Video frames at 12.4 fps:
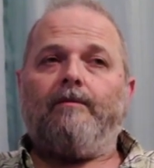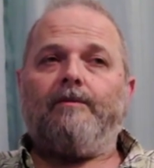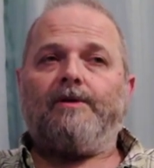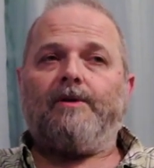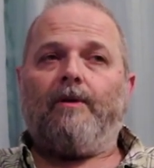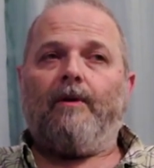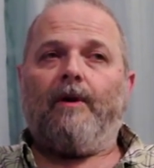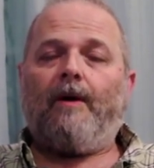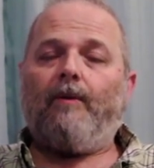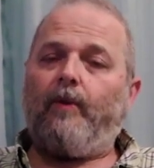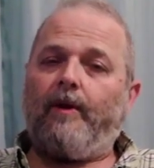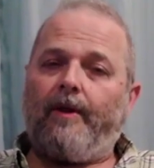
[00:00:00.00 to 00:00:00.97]
So I
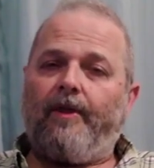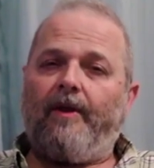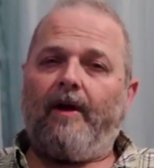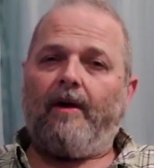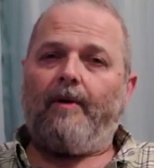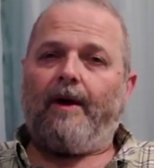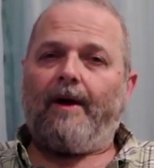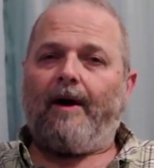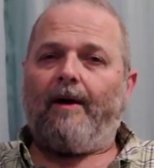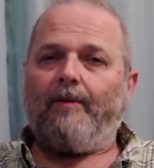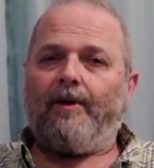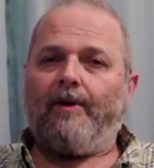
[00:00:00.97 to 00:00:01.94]
want to think about
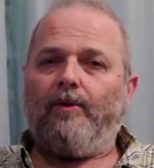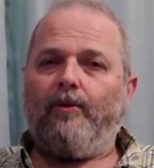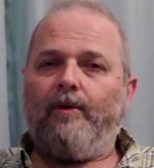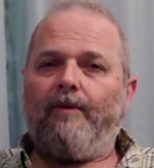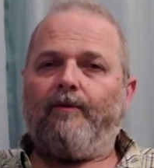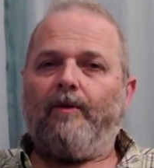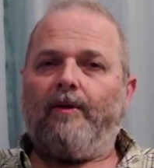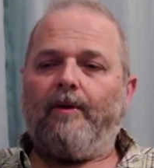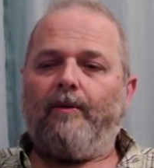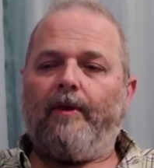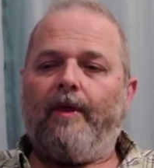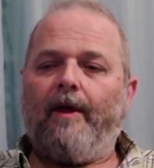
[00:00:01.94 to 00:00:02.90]
how I'm going to do differently
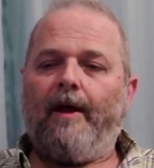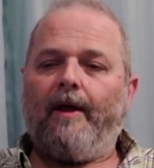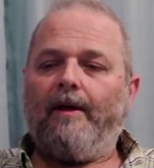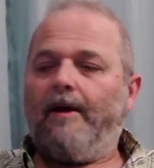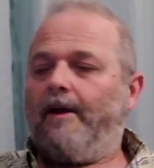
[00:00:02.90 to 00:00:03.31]
with that.